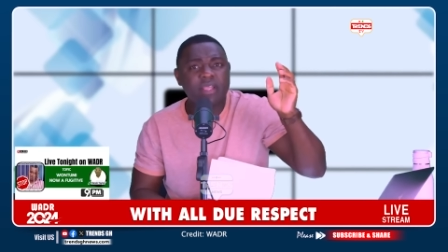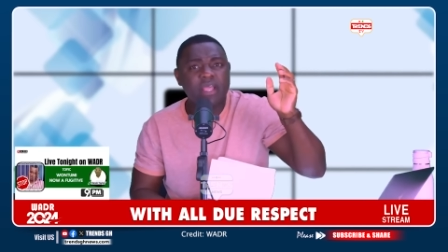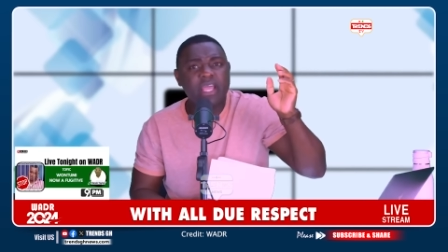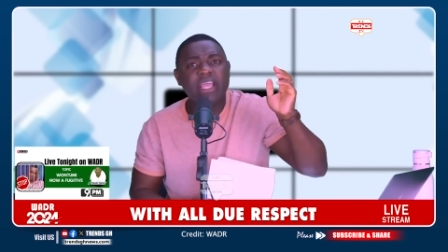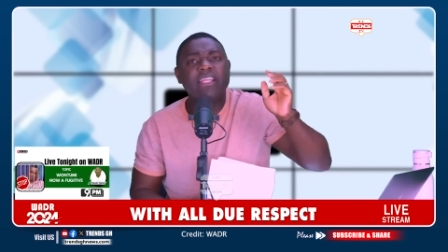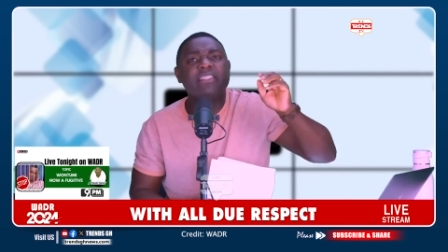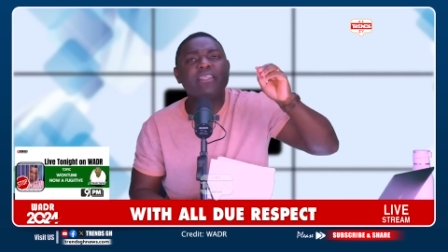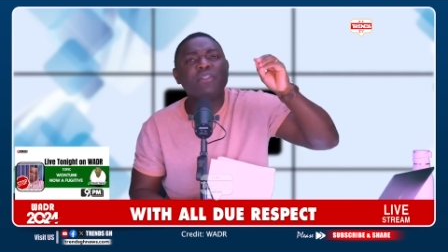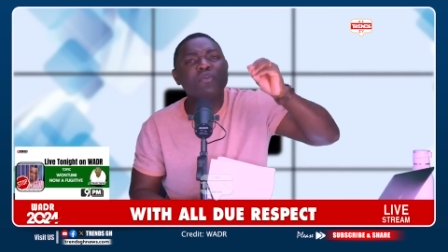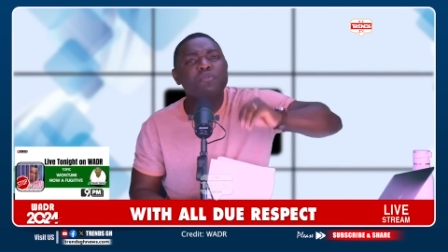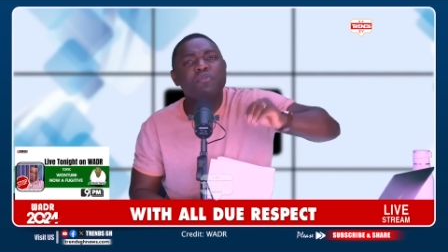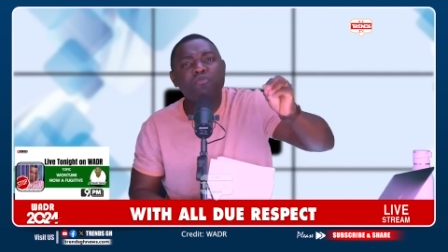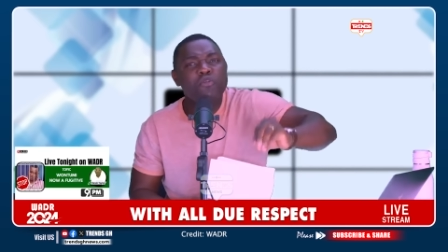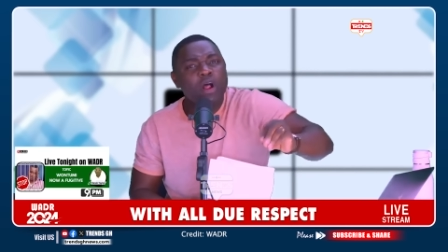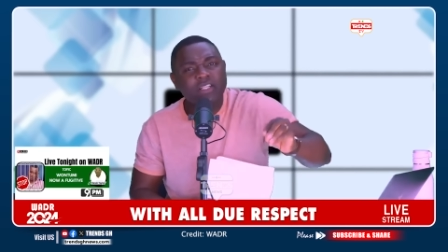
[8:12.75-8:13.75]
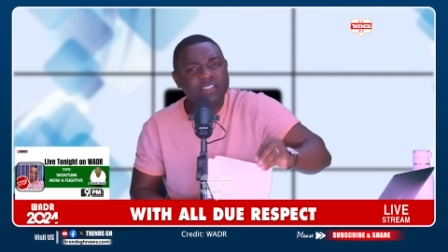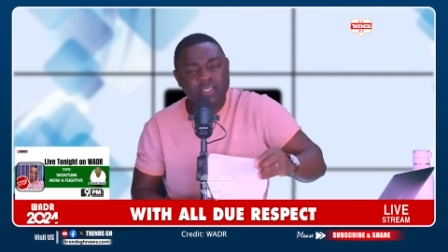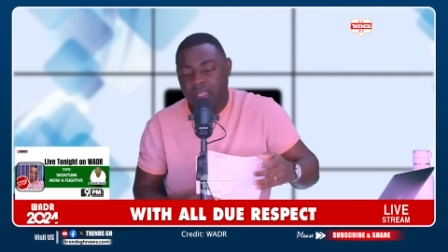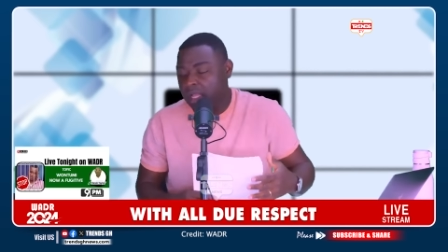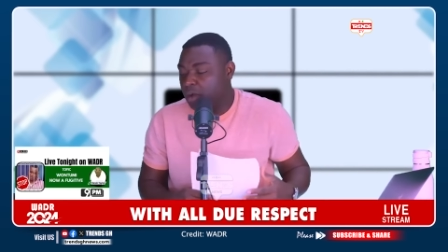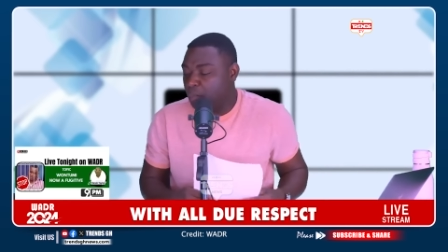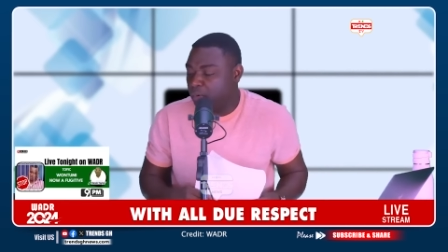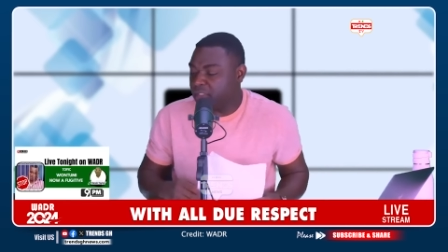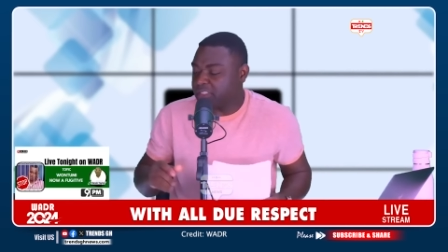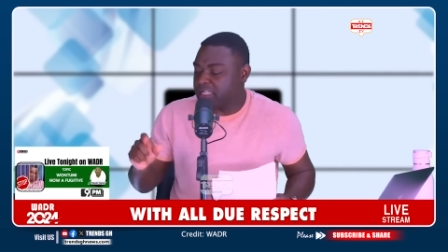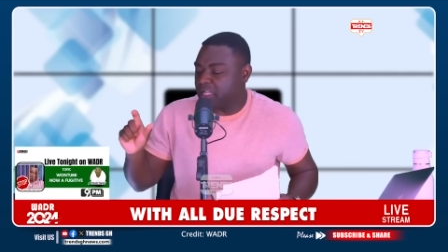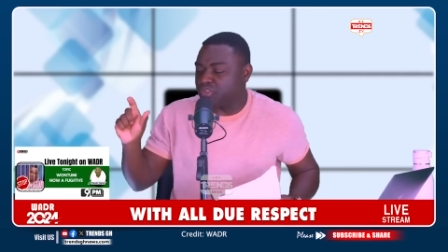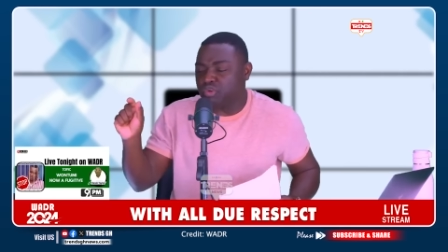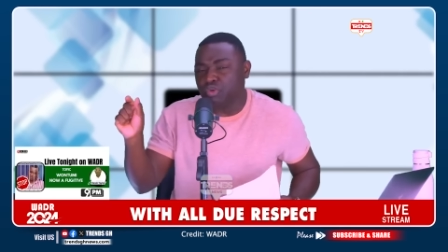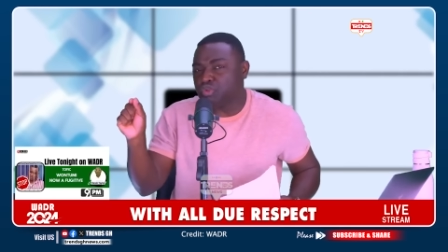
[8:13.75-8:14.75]
And he do not put the
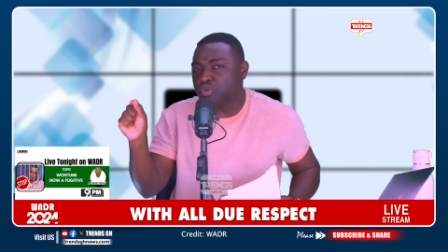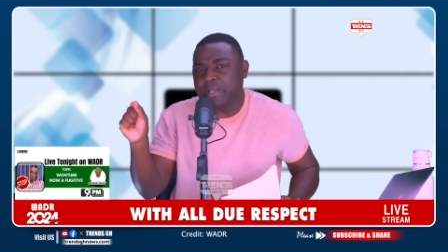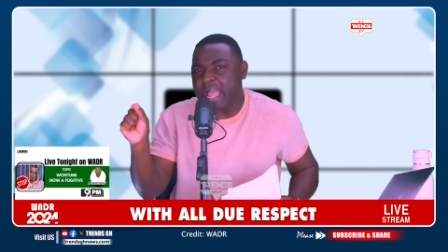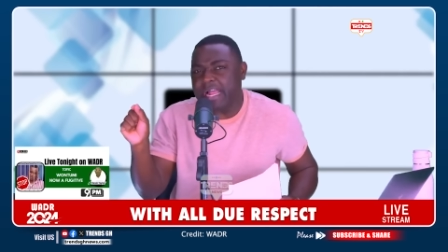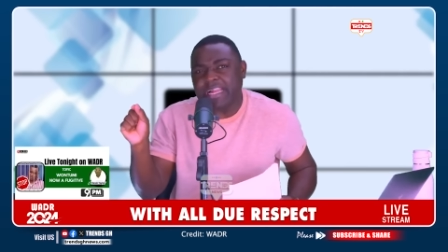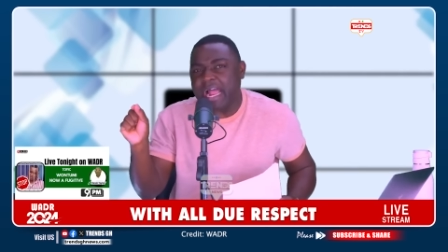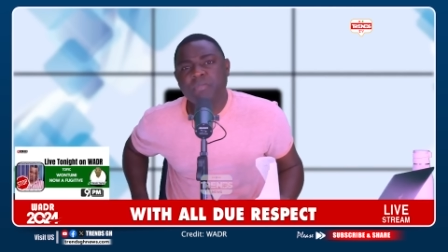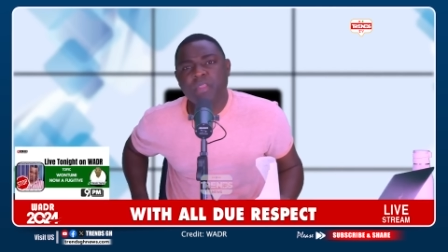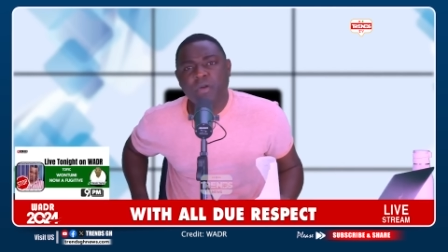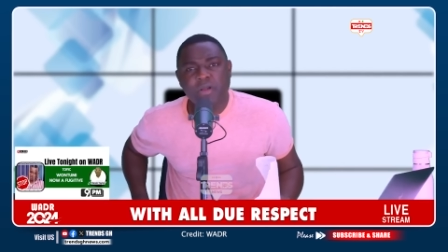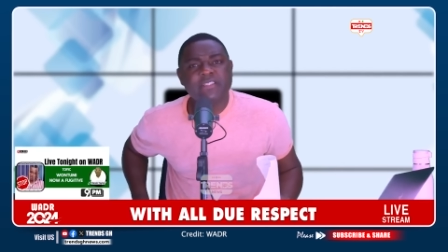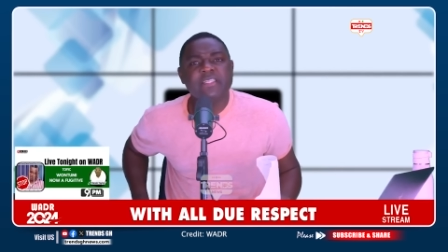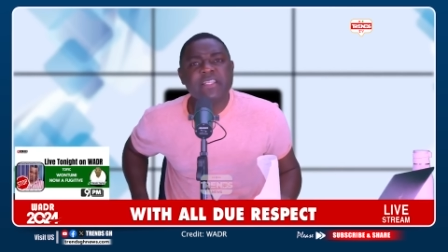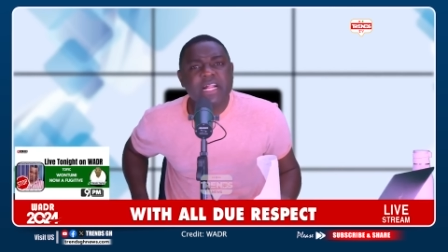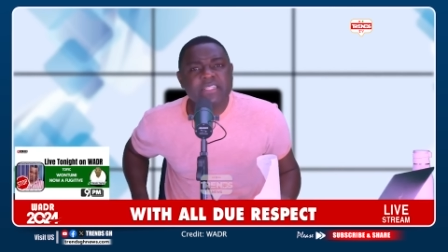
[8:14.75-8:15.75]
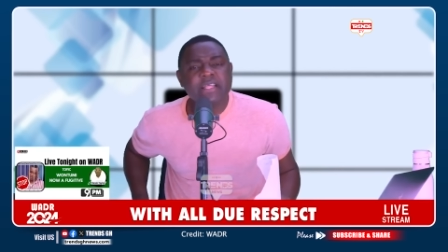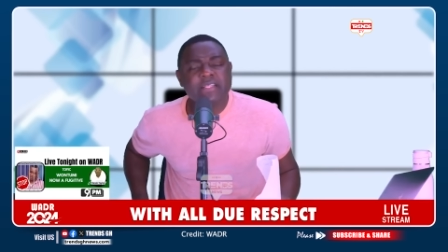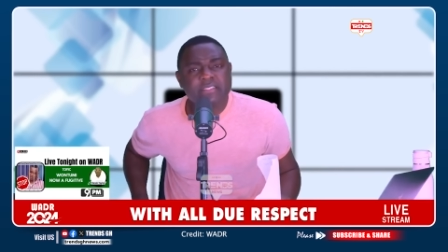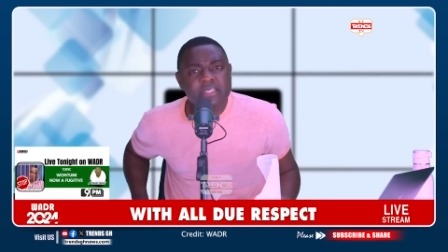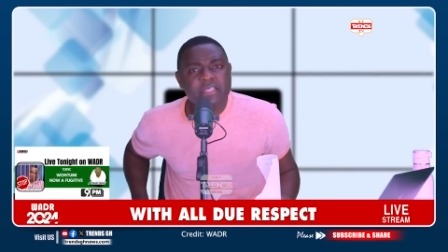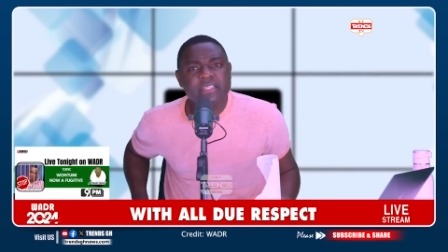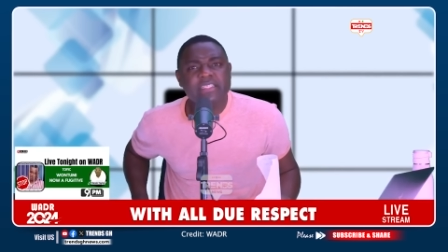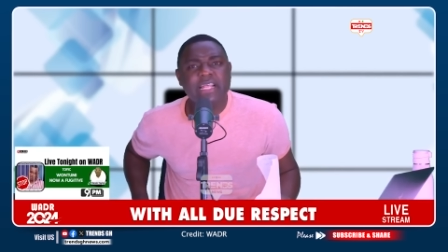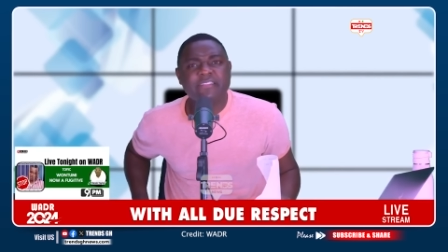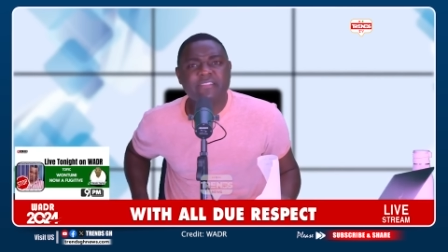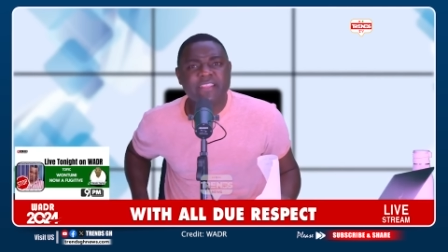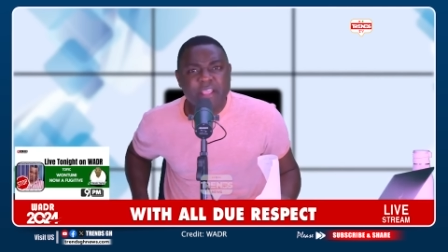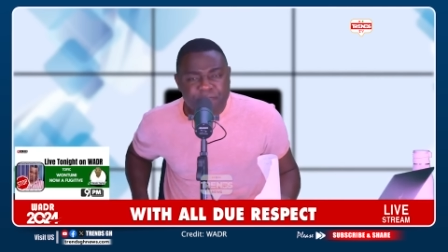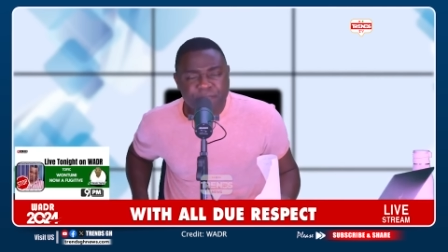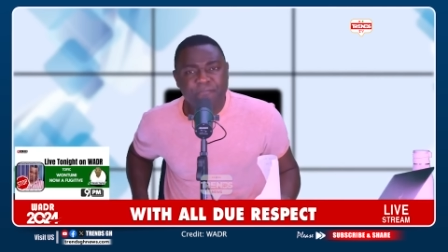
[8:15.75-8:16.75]
two together. Kwasi Nyantakyi is a
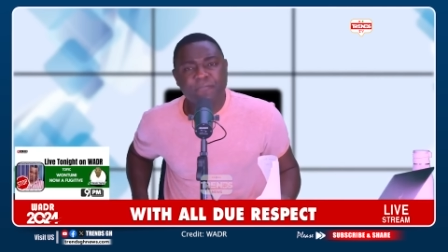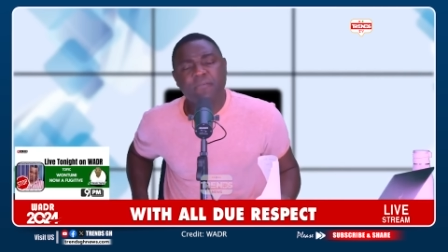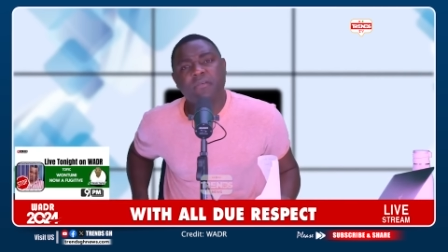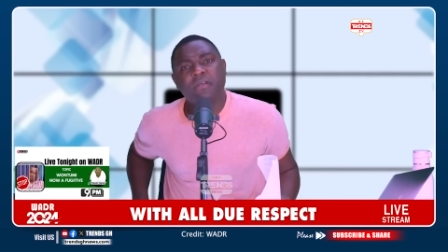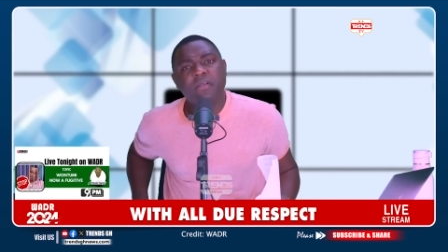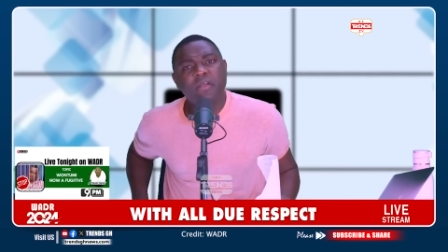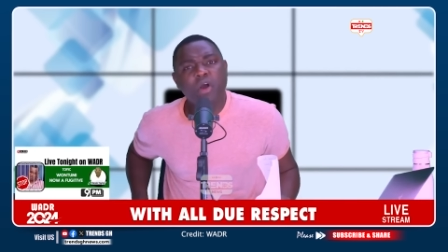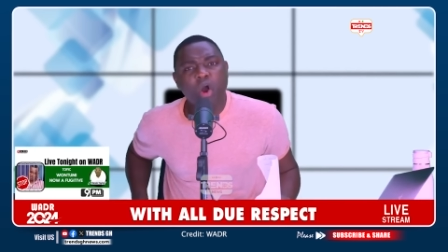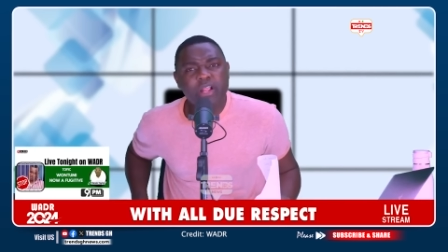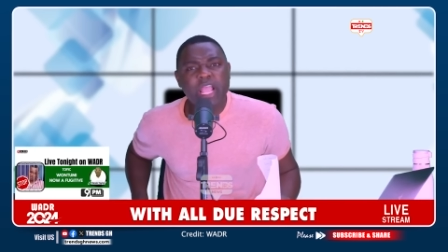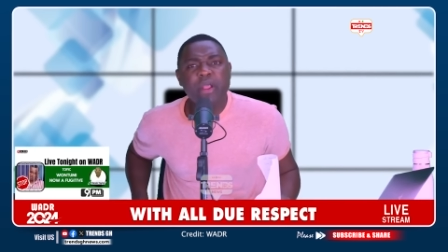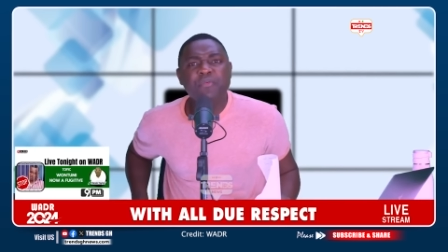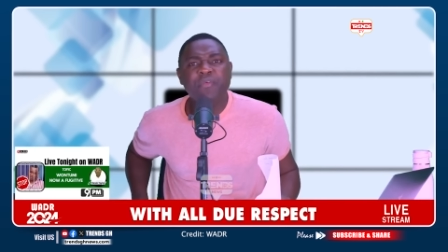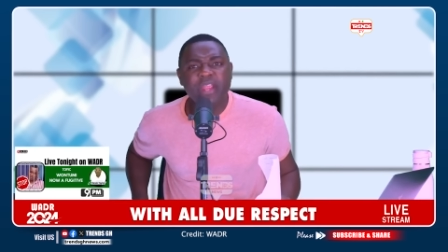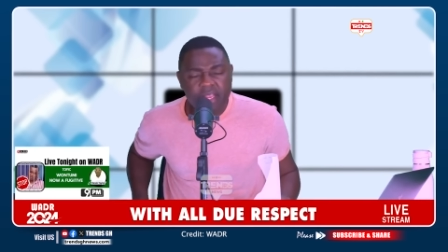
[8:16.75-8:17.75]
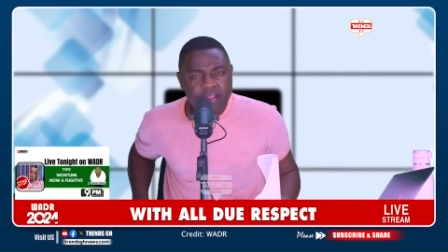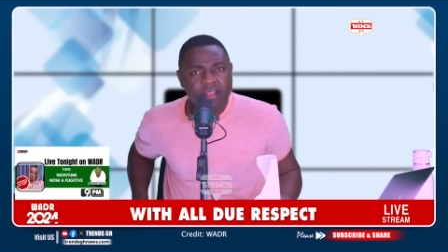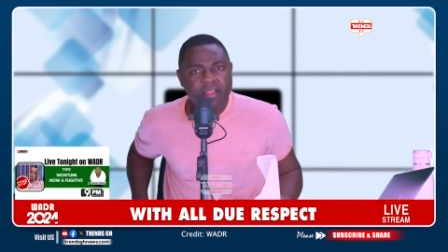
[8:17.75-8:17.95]
thief. Oyeri.